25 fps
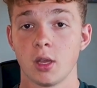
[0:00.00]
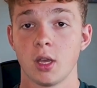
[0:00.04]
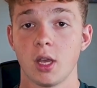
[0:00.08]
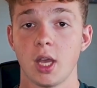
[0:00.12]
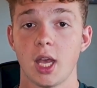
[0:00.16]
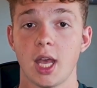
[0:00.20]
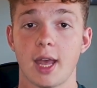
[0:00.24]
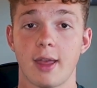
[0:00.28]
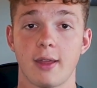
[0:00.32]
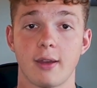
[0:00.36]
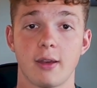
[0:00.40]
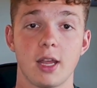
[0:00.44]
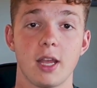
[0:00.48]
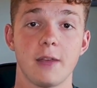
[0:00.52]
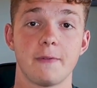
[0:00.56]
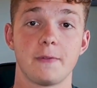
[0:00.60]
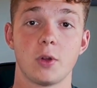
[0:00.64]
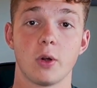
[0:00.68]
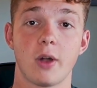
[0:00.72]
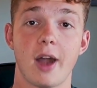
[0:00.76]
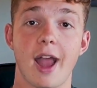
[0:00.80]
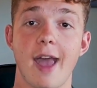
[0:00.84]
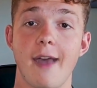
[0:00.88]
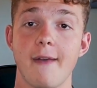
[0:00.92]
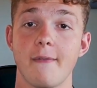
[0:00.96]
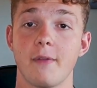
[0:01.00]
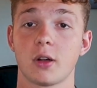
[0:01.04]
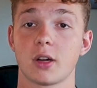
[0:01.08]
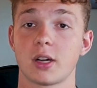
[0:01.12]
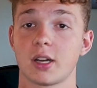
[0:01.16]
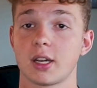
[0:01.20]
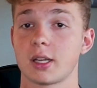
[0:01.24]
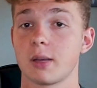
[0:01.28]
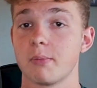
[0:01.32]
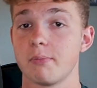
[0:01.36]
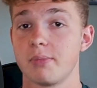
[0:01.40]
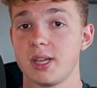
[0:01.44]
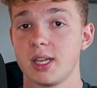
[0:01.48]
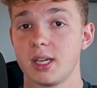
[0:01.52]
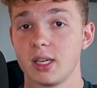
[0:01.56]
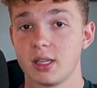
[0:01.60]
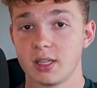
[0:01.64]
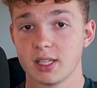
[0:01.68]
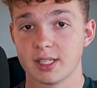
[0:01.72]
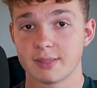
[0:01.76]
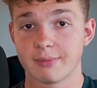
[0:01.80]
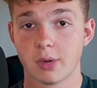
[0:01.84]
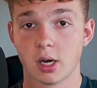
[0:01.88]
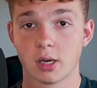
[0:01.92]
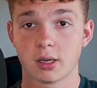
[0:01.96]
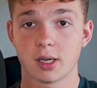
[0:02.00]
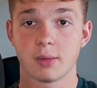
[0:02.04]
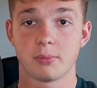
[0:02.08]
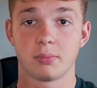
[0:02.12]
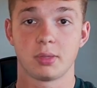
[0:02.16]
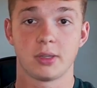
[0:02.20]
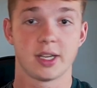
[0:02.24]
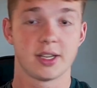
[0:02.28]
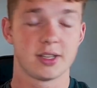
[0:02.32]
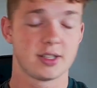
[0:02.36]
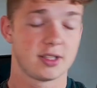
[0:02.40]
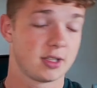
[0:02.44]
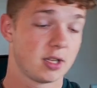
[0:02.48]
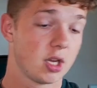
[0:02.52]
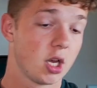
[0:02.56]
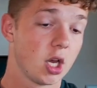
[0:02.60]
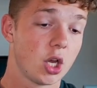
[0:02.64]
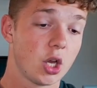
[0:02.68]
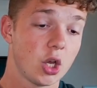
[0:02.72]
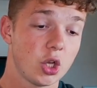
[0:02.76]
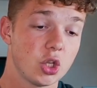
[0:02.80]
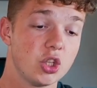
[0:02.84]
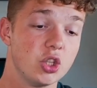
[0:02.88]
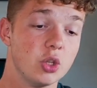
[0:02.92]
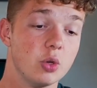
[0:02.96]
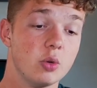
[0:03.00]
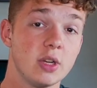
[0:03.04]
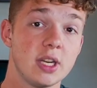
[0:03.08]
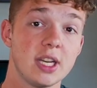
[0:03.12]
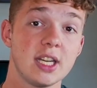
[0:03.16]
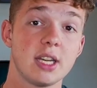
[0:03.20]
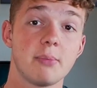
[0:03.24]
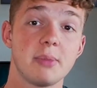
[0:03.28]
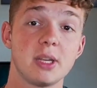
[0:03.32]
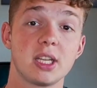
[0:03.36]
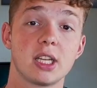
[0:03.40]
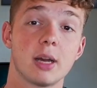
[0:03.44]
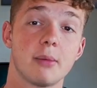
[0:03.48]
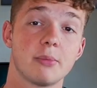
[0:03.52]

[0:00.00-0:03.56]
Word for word: And if you're ever going to compete in this marketplace, you need to become